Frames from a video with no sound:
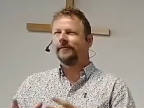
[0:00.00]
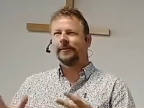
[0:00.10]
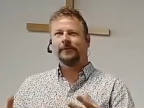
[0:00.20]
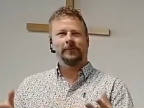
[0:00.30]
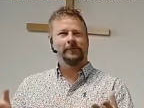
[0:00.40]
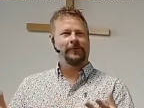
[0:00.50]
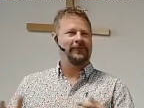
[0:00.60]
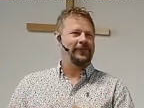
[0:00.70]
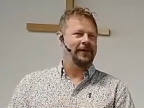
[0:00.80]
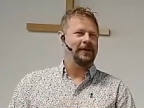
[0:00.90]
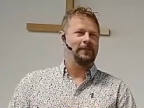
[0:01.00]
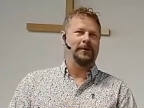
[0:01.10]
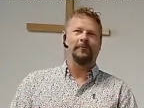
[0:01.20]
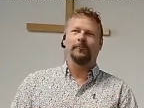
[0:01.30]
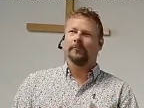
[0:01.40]
well, we're just thinking
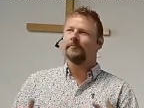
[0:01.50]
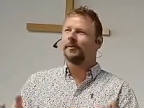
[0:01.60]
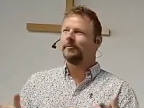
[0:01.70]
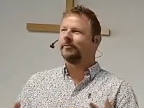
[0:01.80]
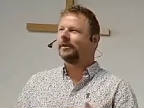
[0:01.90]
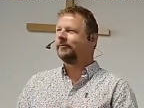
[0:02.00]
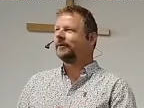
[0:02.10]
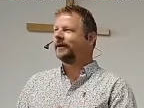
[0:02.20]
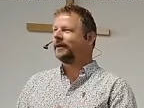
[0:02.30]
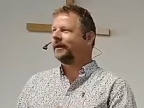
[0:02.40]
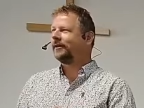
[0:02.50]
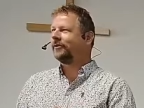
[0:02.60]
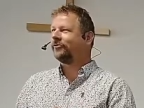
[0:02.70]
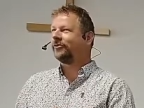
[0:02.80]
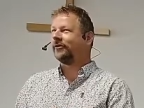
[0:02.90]
about what we really want to get out
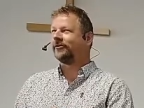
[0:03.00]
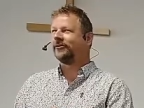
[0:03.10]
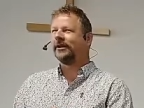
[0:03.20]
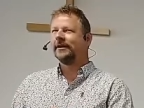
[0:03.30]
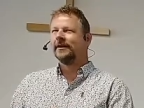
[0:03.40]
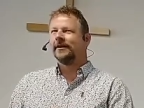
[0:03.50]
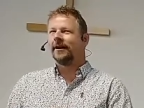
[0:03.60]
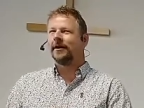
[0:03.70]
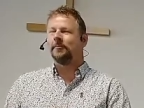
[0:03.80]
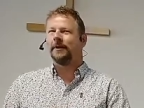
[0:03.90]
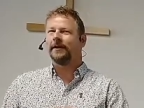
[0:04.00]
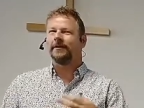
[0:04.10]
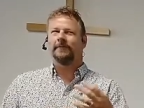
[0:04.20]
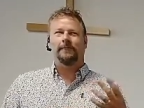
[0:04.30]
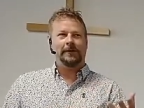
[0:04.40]
of church. Um,
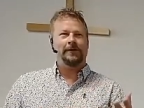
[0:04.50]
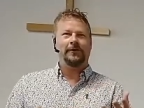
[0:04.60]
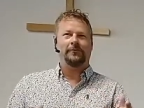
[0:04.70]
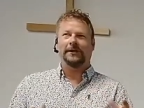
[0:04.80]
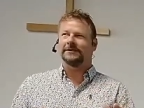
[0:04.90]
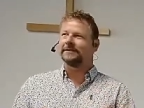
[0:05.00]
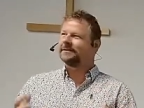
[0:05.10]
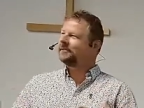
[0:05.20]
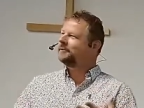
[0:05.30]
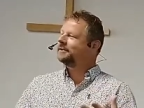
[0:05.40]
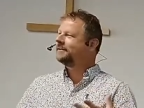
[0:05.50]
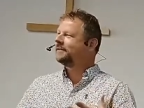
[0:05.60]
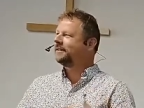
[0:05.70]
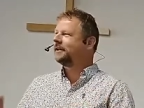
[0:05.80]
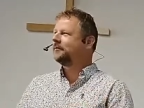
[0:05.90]
and one of the questions, and I want you to
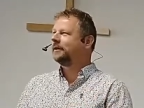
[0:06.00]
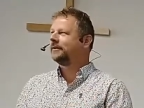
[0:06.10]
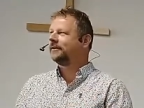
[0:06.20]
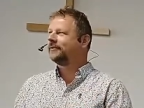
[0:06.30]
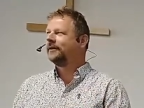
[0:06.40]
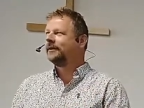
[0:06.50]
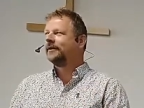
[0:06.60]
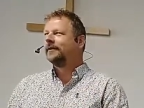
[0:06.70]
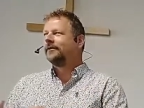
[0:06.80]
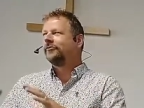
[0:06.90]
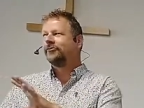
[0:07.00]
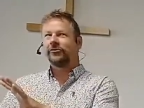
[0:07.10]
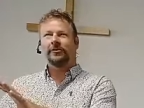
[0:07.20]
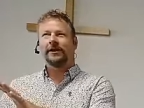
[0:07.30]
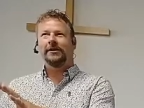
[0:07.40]
think about this,
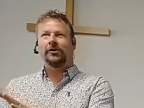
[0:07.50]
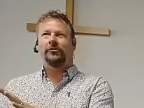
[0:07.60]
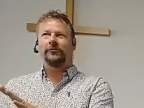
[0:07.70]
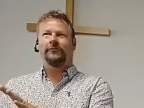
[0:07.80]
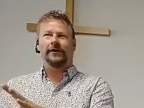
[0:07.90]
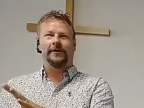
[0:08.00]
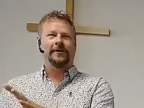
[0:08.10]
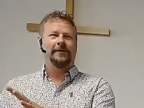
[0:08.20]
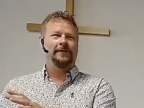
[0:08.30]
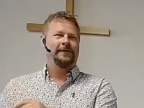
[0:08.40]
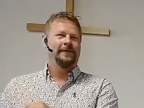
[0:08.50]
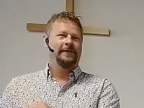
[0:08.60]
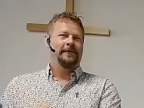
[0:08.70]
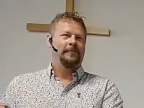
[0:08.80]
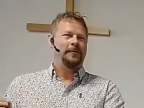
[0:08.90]
during COVID,
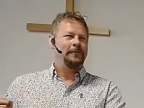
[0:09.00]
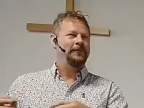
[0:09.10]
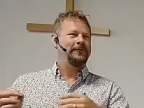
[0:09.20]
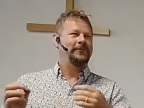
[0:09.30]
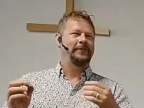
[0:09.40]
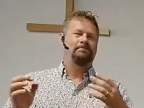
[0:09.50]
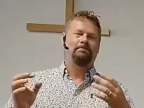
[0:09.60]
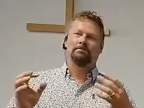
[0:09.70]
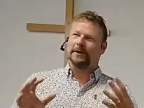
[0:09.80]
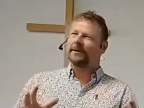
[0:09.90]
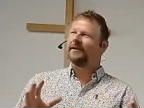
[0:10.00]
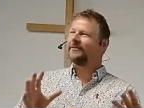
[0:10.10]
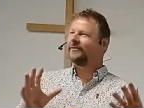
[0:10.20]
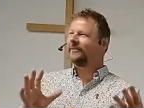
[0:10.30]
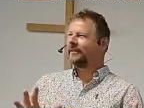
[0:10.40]
what was the
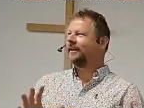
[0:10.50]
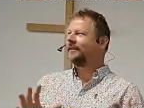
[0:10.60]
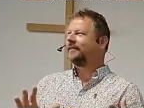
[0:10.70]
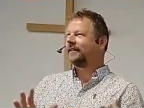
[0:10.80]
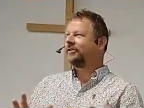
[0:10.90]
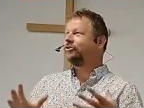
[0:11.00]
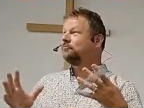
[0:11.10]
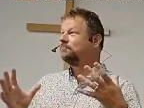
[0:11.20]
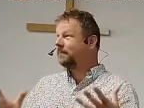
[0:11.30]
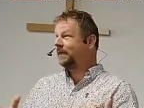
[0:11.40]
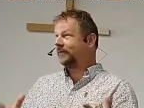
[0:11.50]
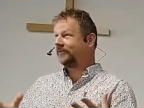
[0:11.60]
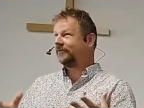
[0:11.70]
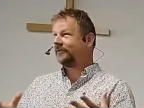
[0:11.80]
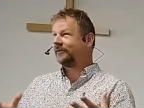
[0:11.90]
biggest thing that you
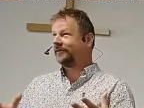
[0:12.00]
missed